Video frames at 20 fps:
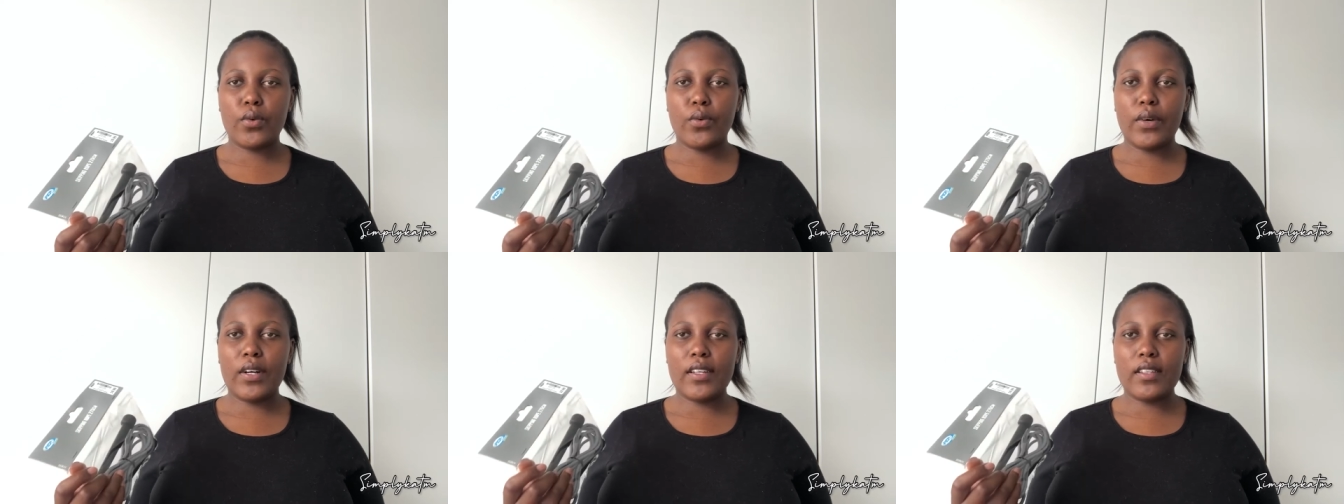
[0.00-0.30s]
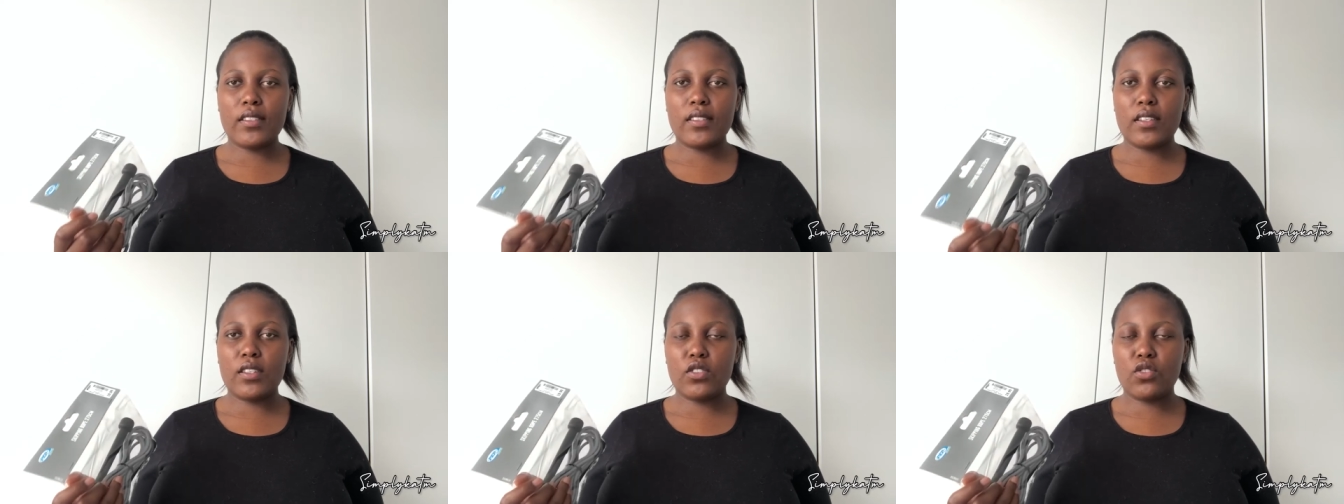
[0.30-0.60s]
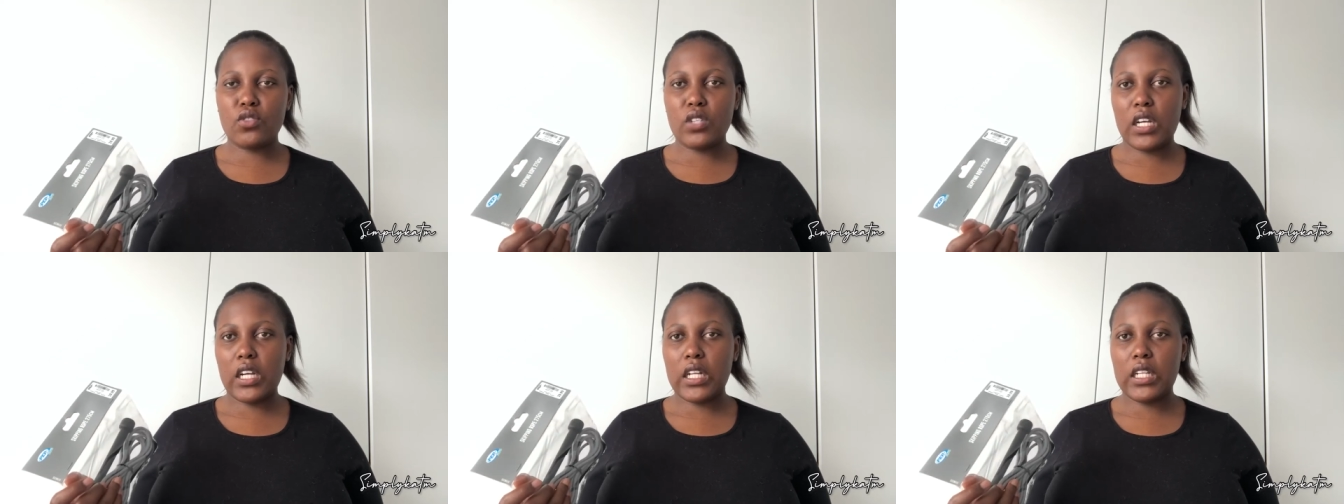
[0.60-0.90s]
was a
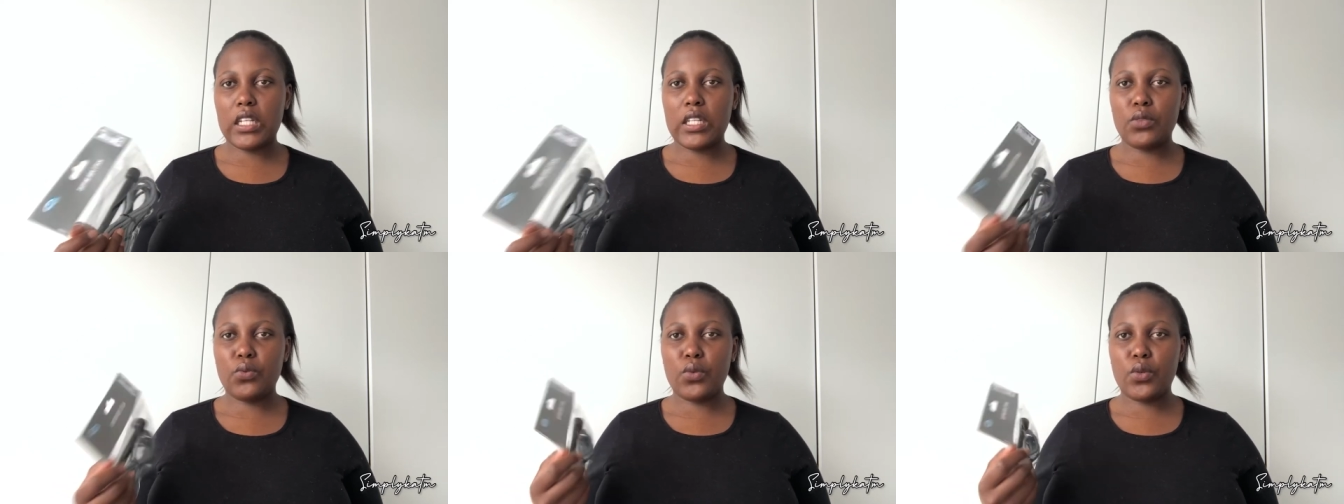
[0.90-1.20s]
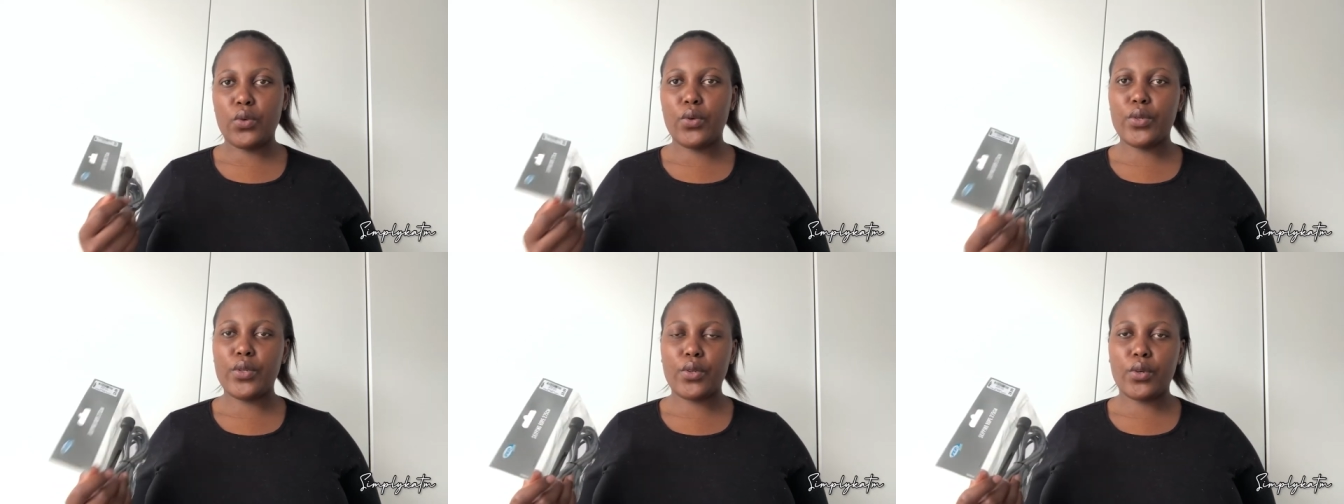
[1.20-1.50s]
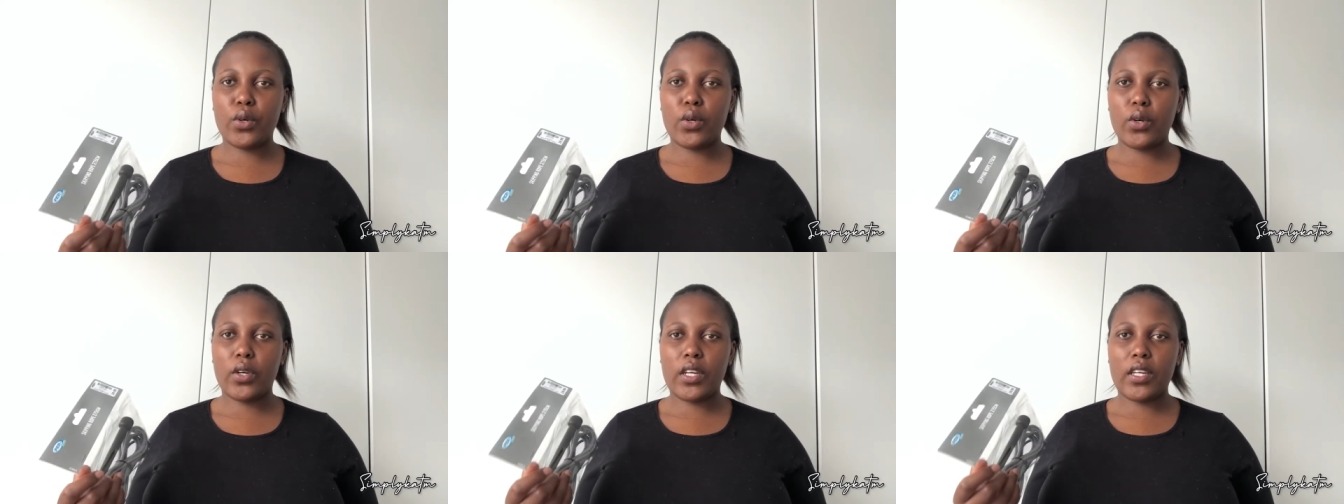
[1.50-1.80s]
struggle and we couldn't
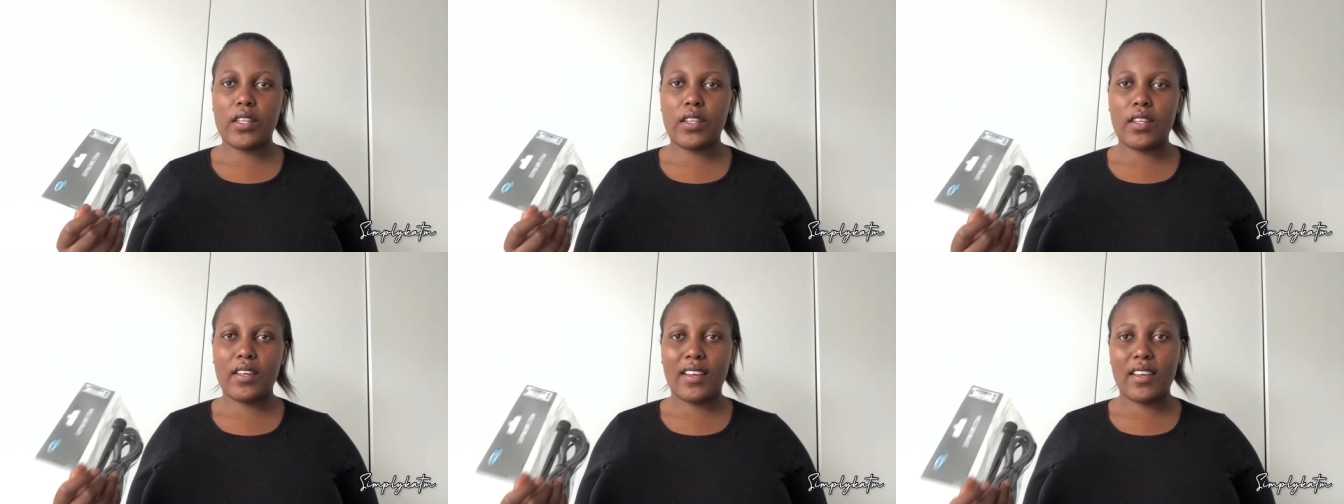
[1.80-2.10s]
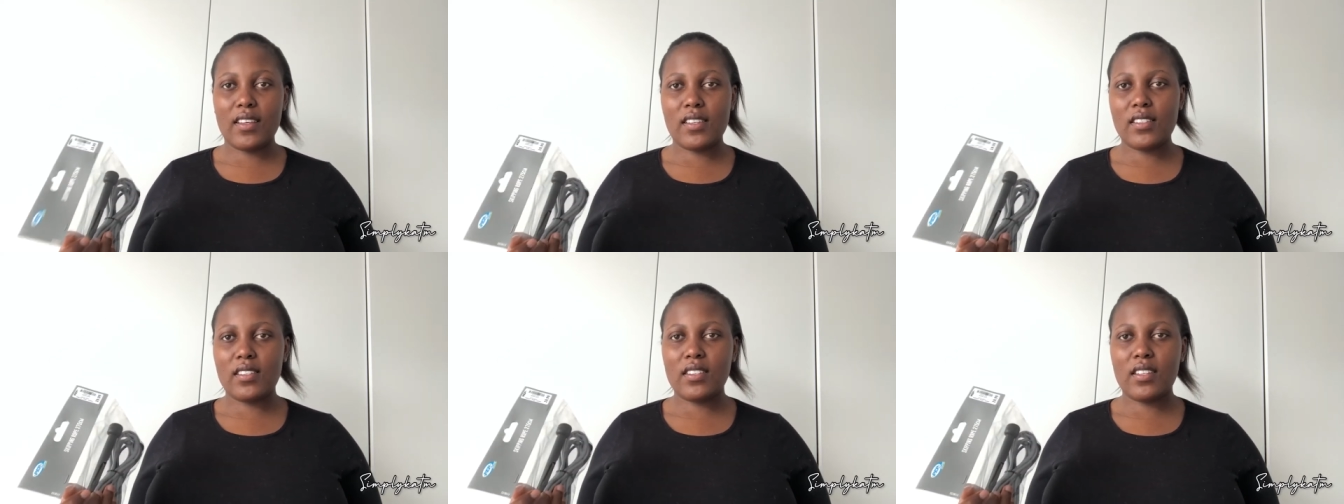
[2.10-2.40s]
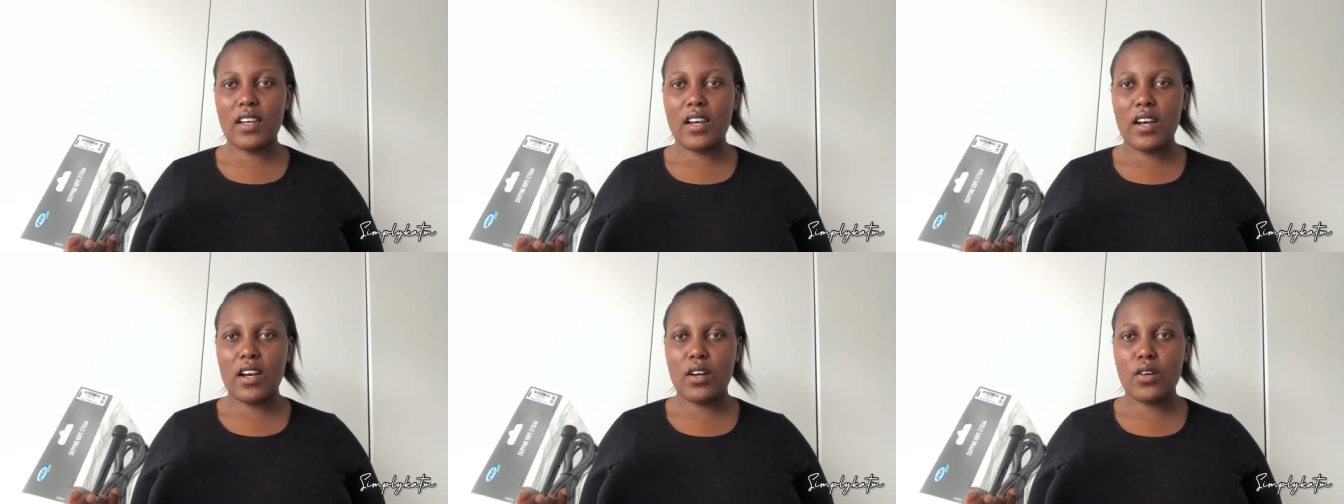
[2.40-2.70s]
cook in the guest
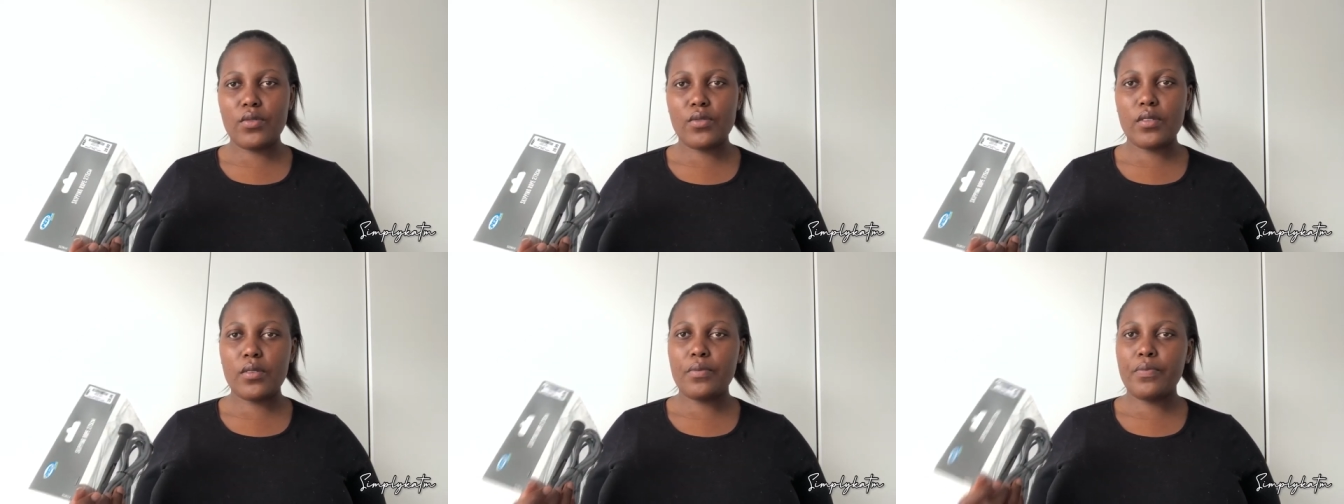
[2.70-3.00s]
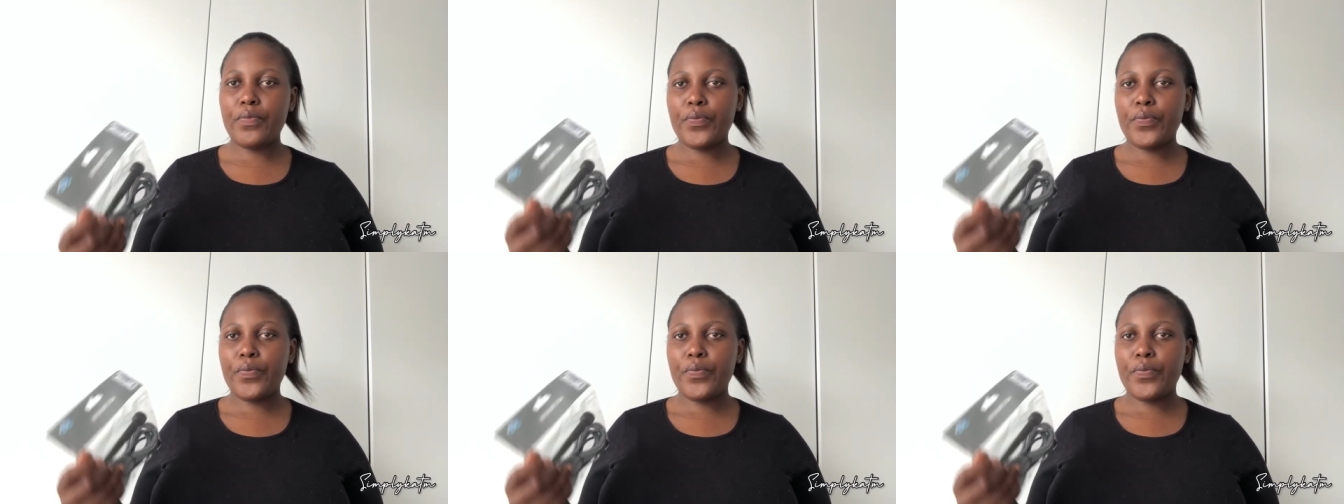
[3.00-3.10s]
house.